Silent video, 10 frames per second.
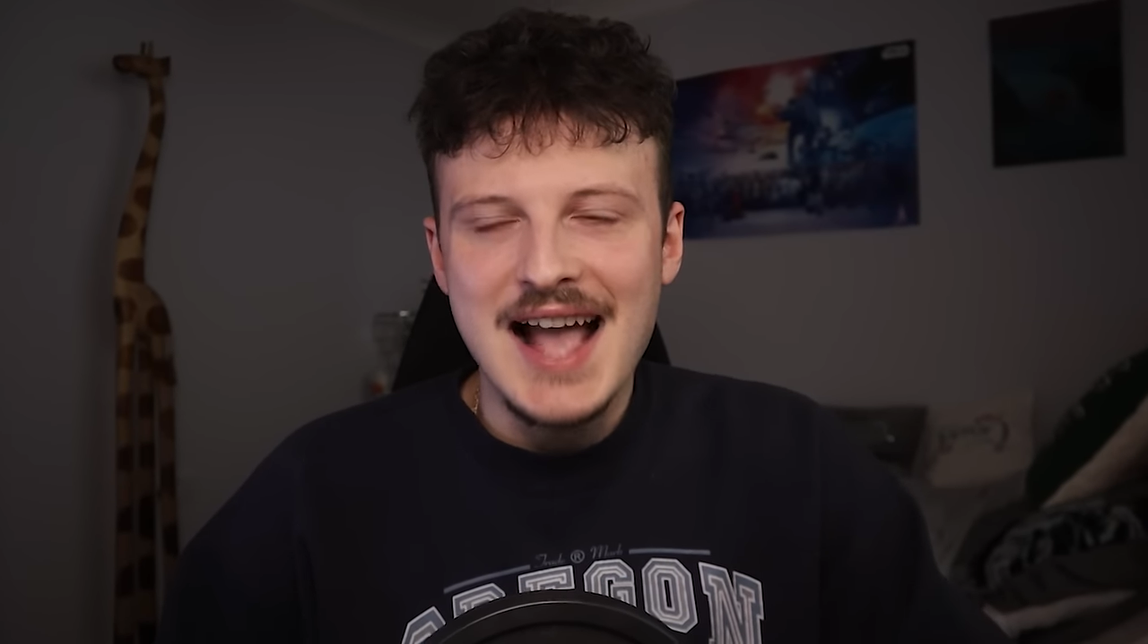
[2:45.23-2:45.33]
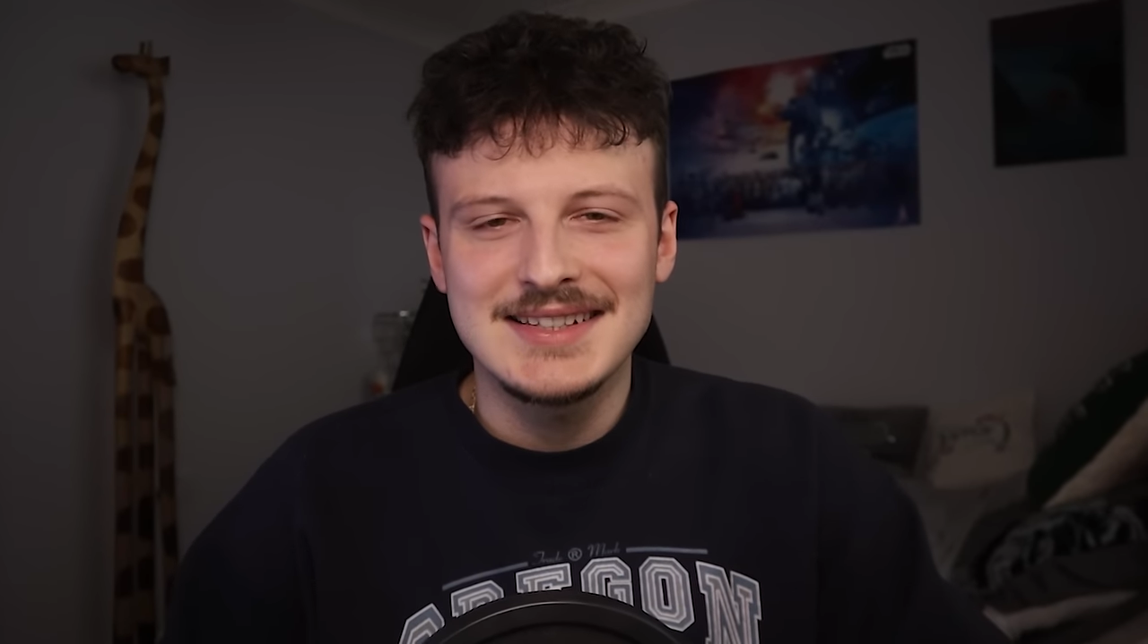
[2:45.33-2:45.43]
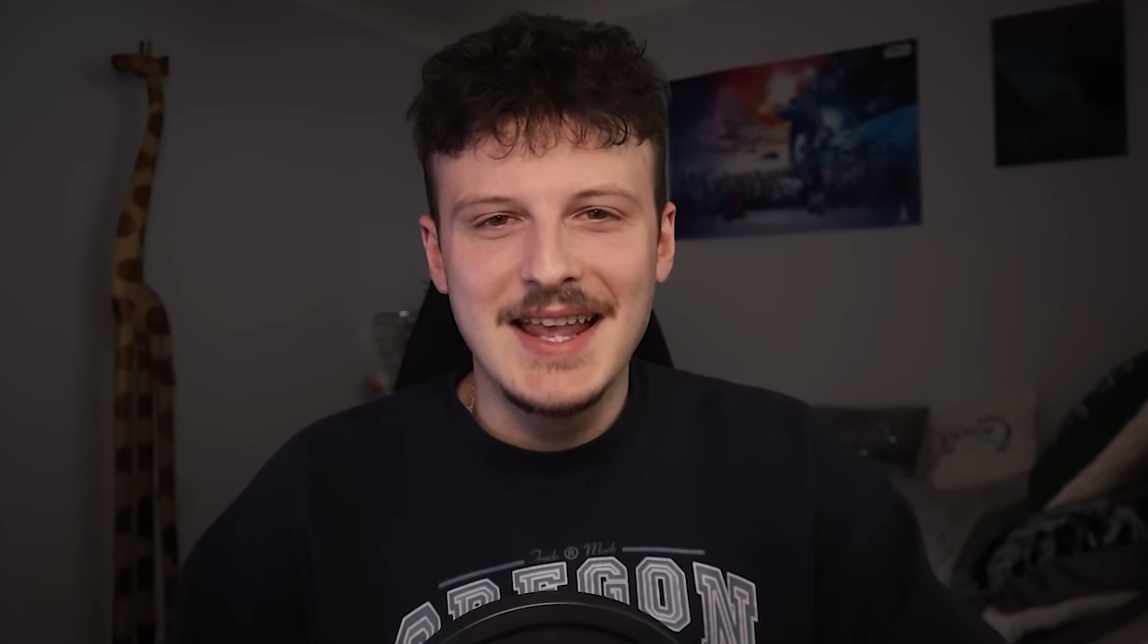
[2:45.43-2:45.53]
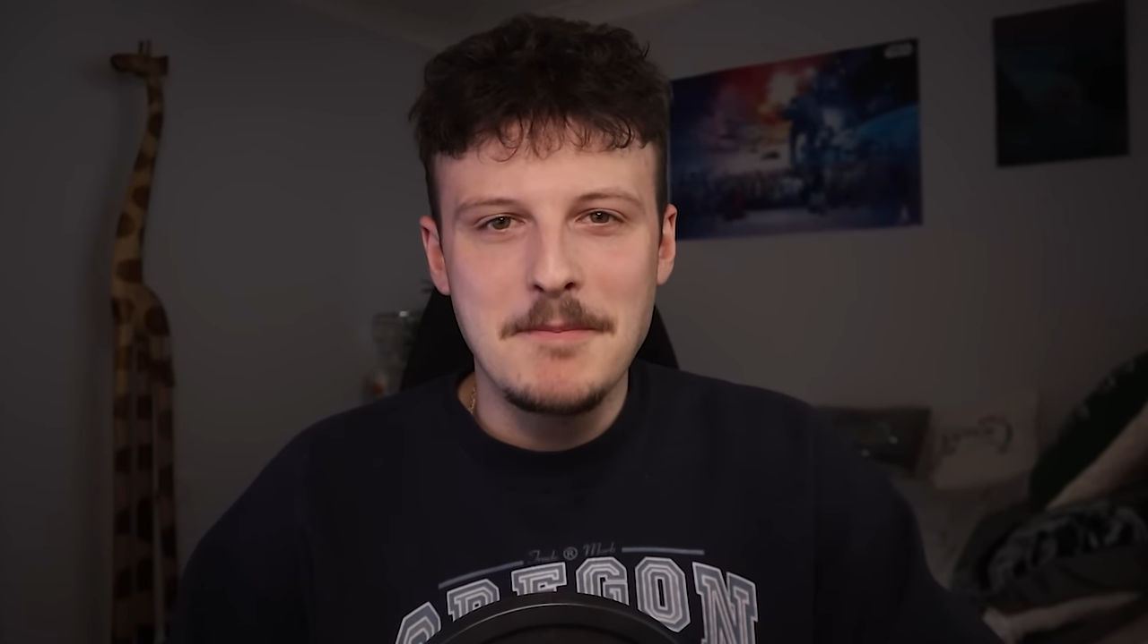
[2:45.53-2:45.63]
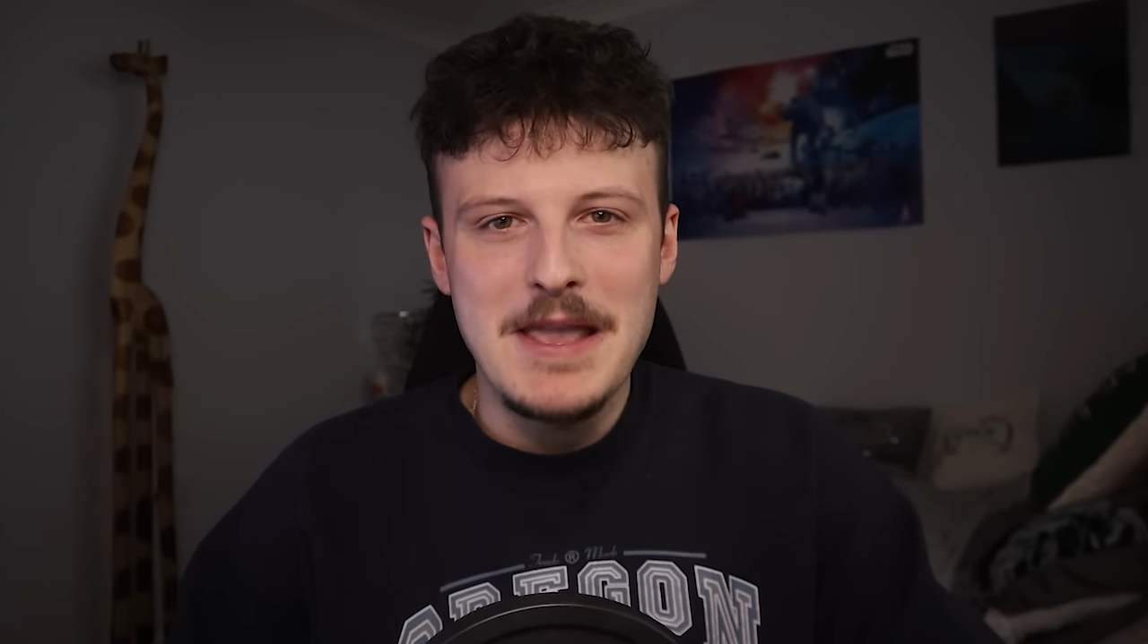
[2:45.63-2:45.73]

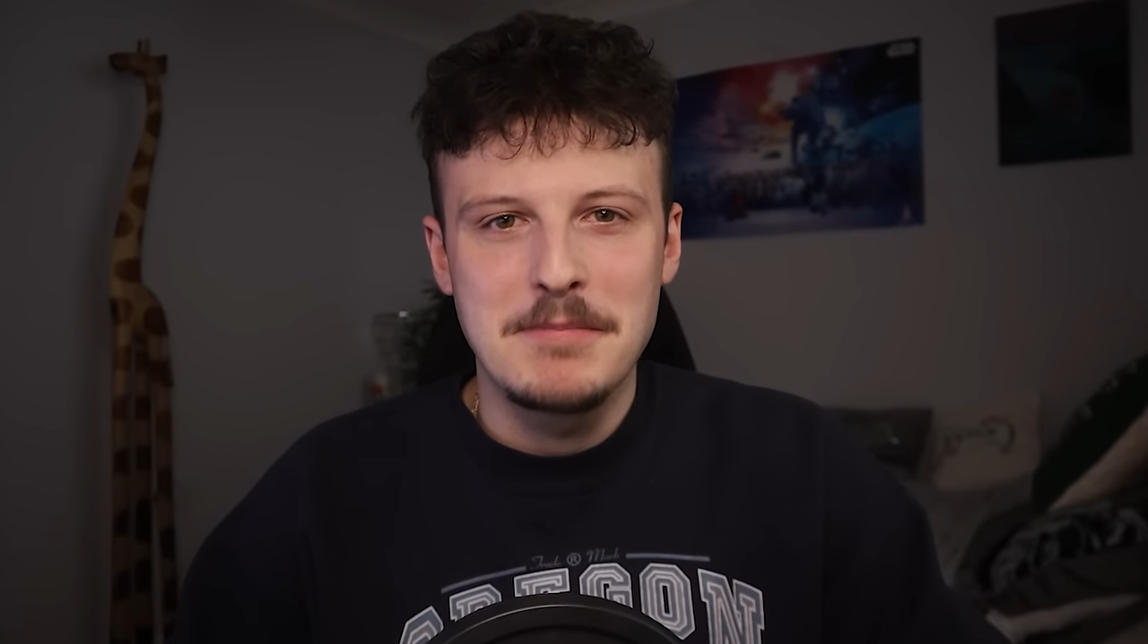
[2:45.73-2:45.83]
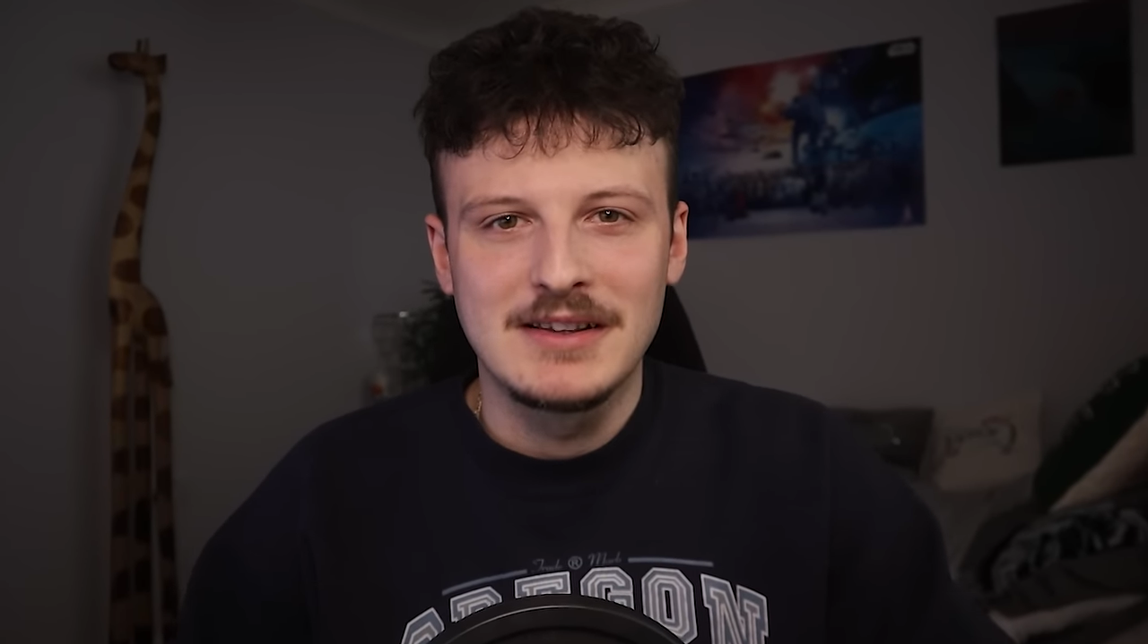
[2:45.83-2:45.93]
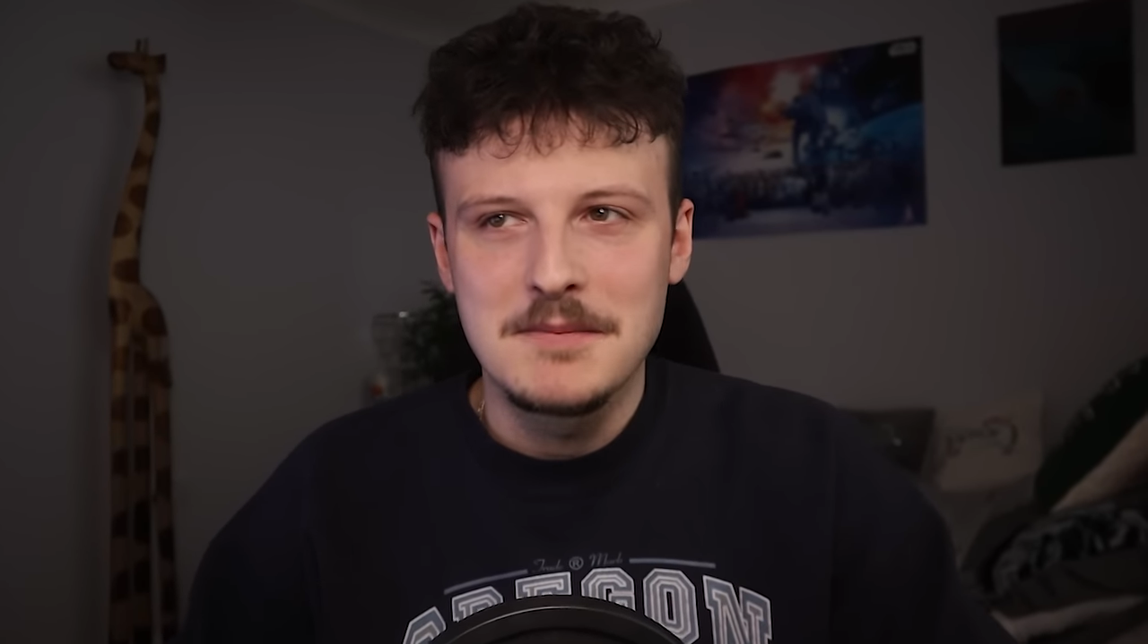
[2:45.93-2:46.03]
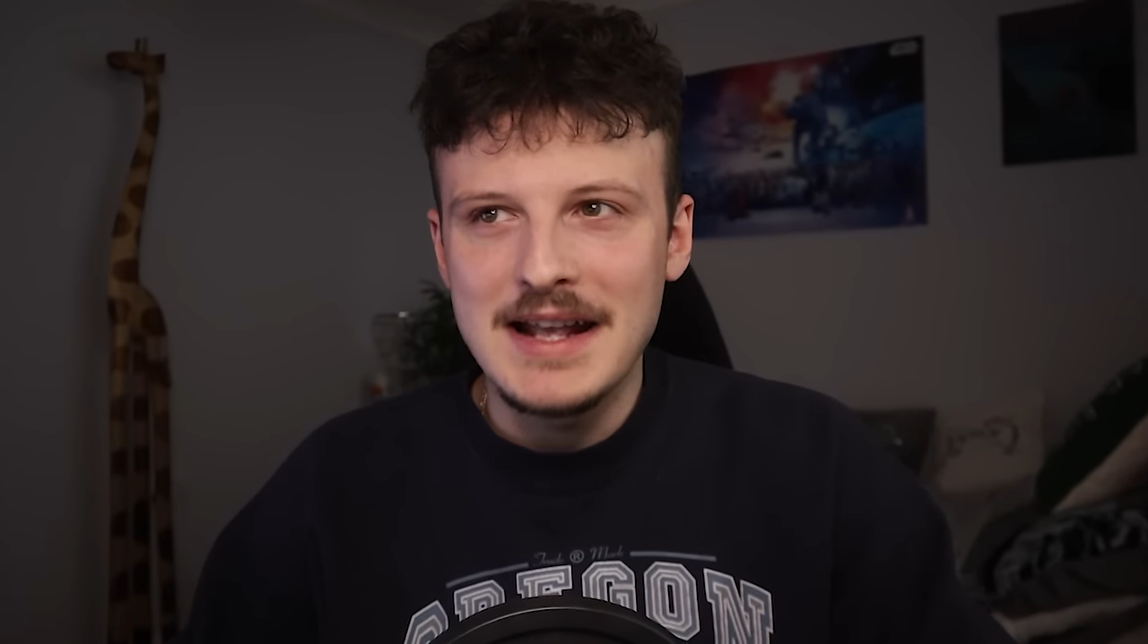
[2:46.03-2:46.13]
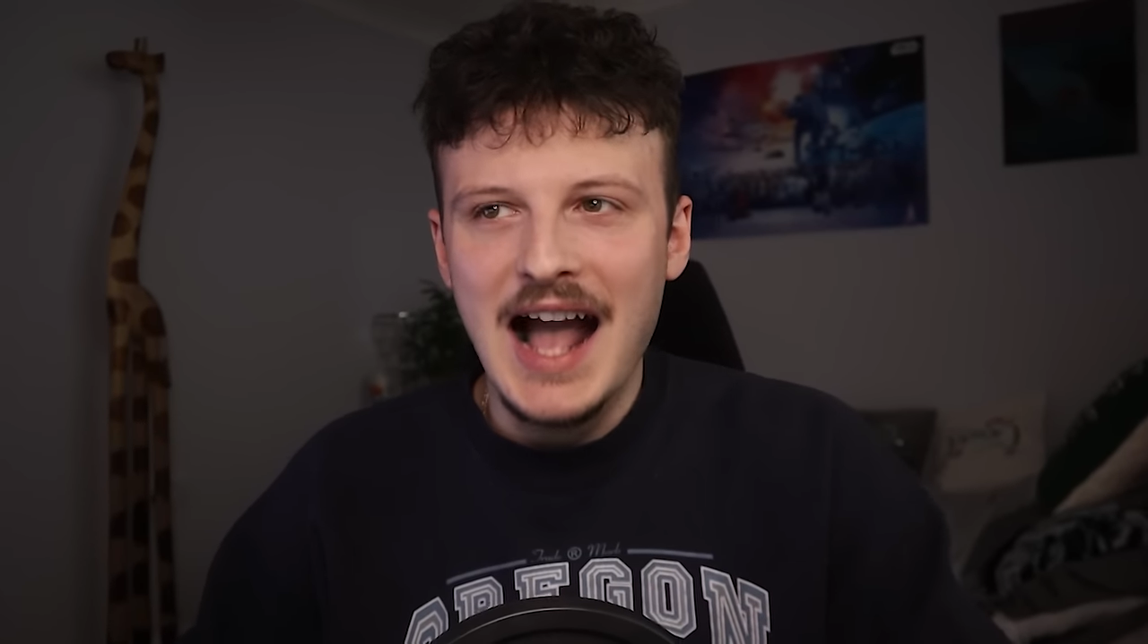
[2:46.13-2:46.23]
asking people
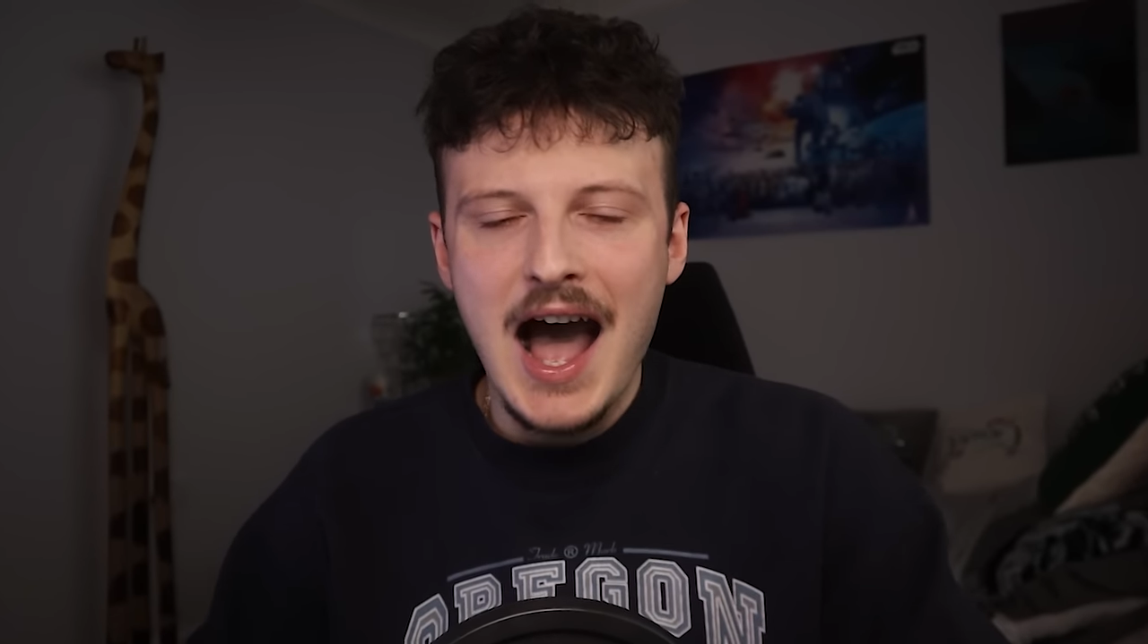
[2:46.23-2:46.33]
to make